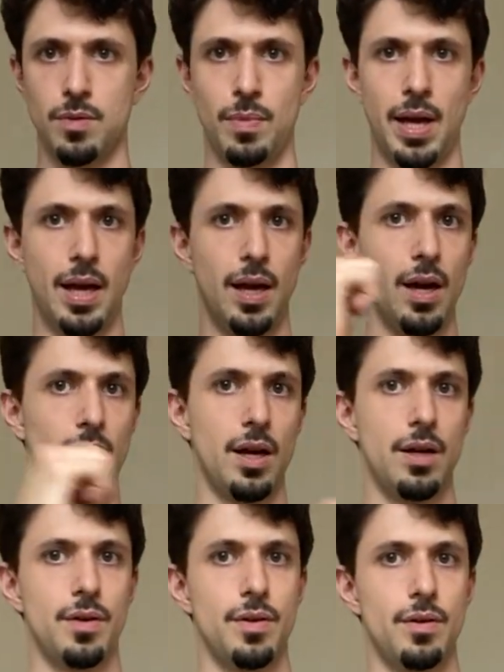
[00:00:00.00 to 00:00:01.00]
my
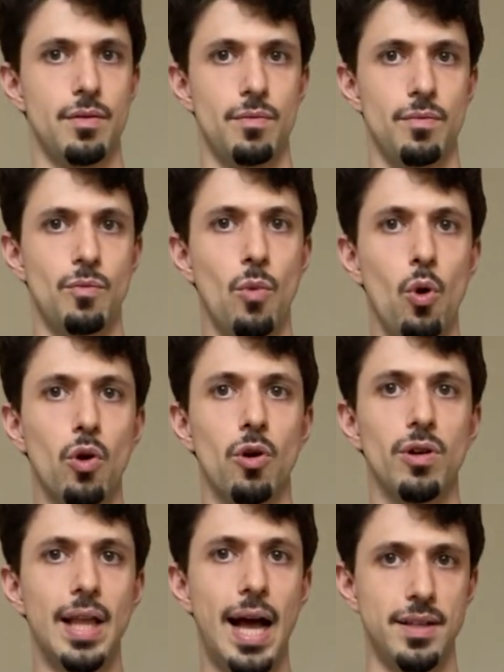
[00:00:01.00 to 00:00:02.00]
more
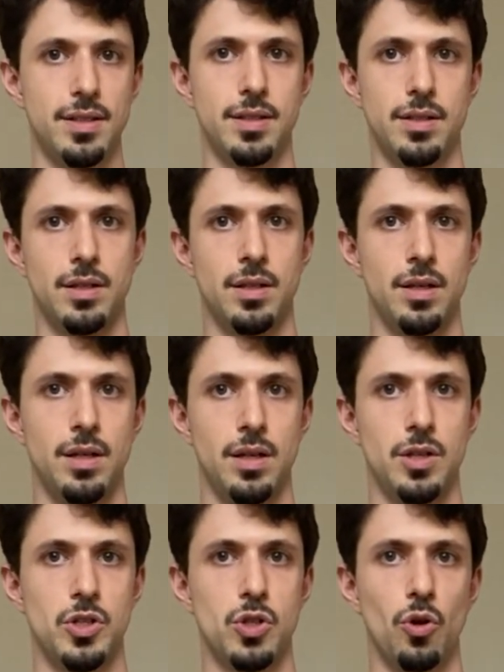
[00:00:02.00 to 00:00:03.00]
or less
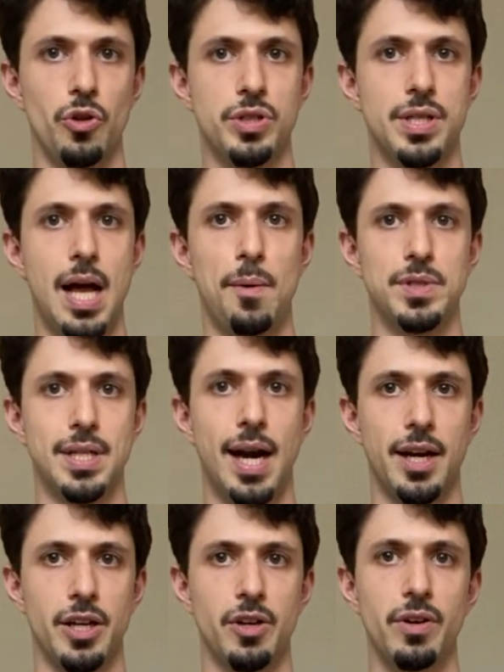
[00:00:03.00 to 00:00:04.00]
shoulders and elbows at
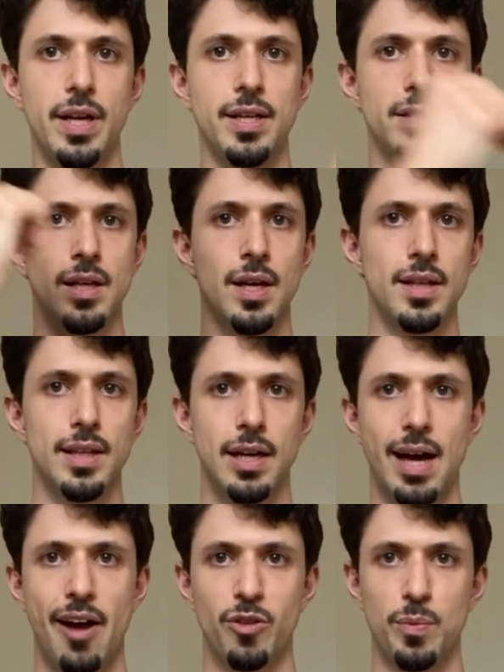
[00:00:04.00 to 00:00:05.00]
90 degrees. They
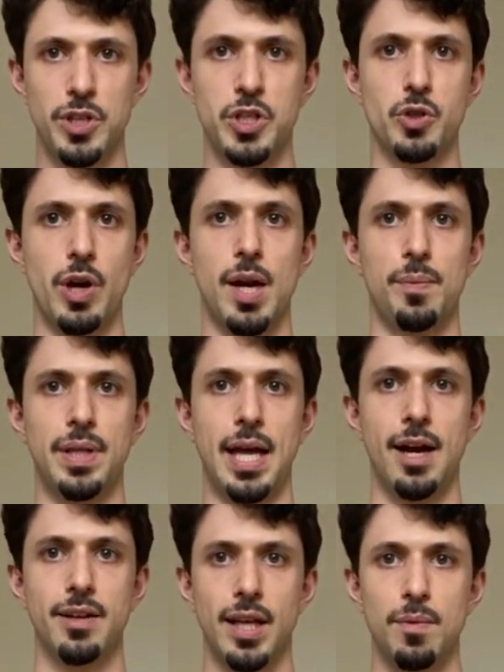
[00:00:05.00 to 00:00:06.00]
don't have to be straight up in the
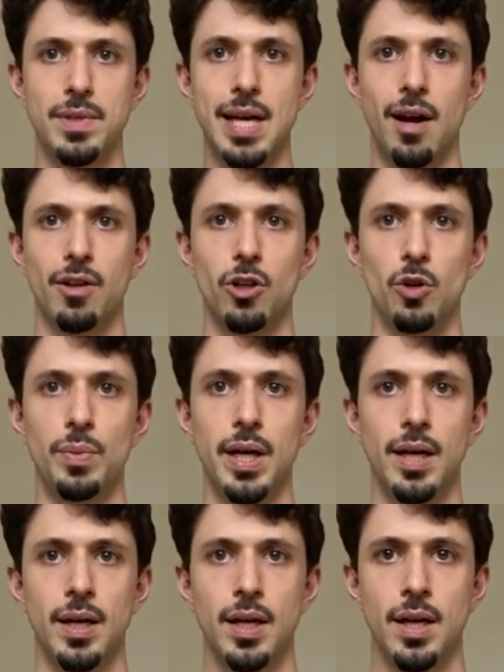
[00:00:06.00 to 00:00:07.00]
air. They can be down a little
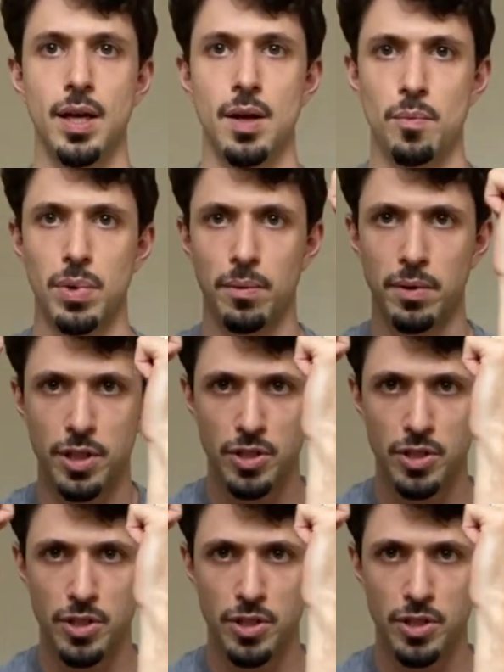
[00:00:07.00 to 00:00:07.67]
bit. But I'm going to